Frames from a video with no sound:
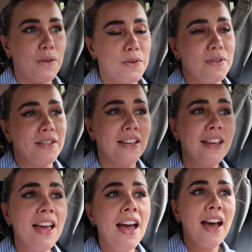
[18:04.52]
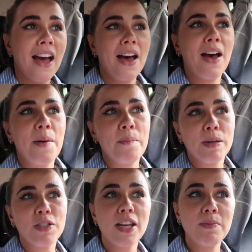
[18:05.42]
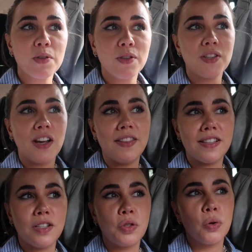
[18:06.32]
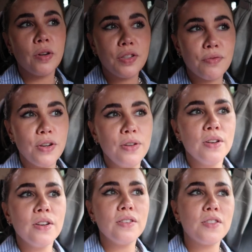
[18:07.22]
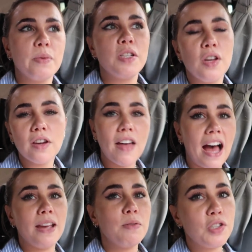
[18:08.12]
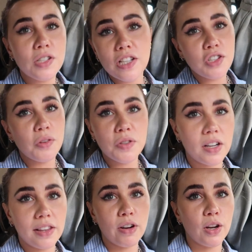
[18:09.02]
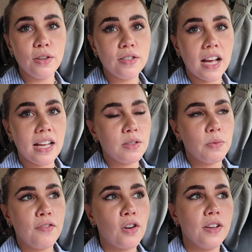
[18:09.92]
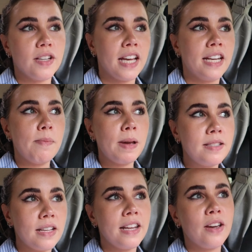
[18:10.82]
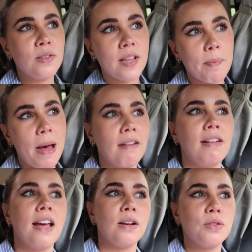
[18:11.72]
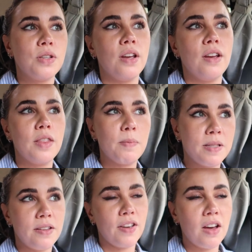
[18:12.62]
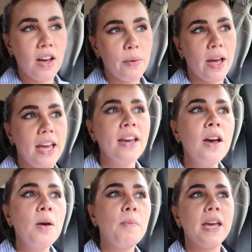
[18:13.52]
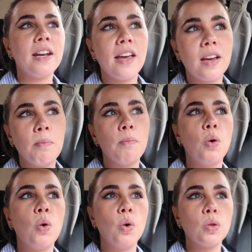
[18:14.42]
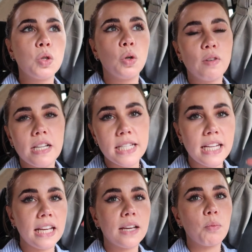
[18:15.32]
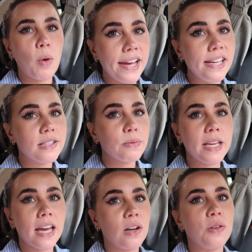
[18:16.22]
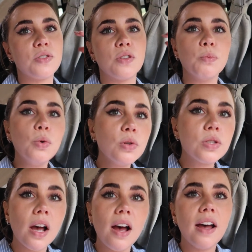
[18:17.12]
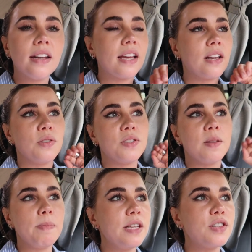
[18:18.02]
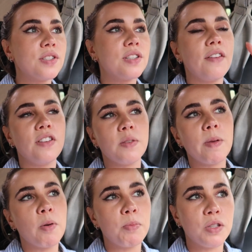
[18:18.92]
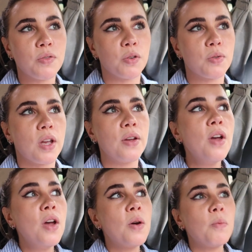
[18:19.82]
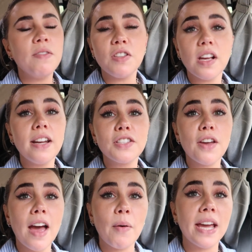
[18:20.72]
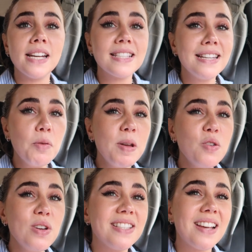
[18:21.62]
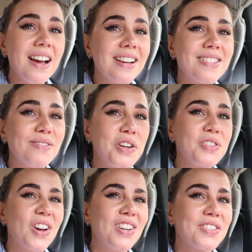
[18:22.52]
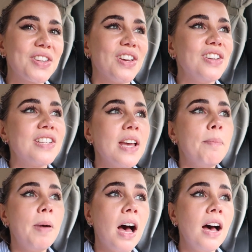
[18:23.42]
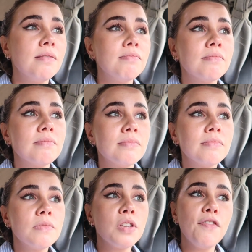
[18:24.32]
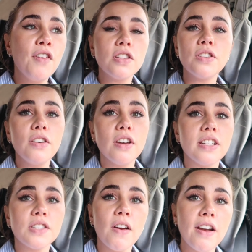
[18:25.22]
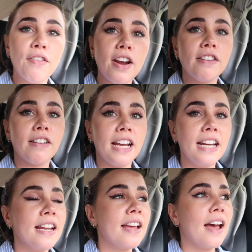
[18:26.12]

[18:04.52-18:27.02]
So noisy. But James saw a sign that said tourist route, so we took that. It was just literally on the side of the road and we followed it, and it basically goes like parallel to the Pacific Highway but in like a more touristic way, so we get close to the water and like close to the beaches and stuff. It's a bit more beautiful, so we've decided to go that way. It's a little bit noisier because the roads aren't as good, but so far so good. It's very very green.